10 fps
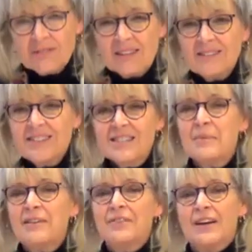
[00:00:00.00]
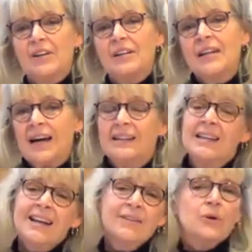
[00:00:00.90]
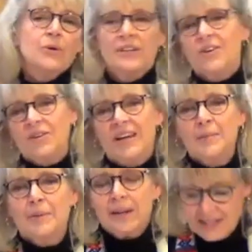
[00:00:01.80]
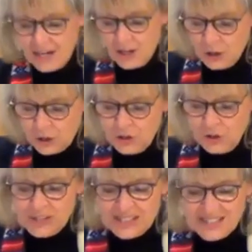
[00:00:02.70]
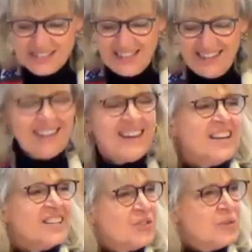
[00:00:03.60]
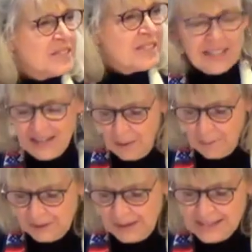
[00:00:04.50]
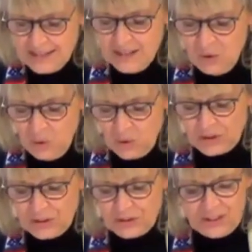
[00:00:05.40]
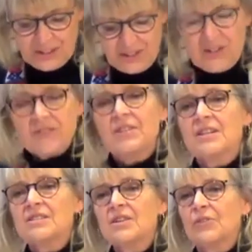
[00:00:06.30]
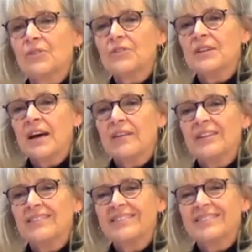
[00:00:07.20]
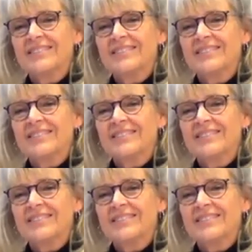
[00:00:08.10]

And this is my favorite line, and I wrote it, okay, but to see, to see a blessed order to the things of earth and heaven,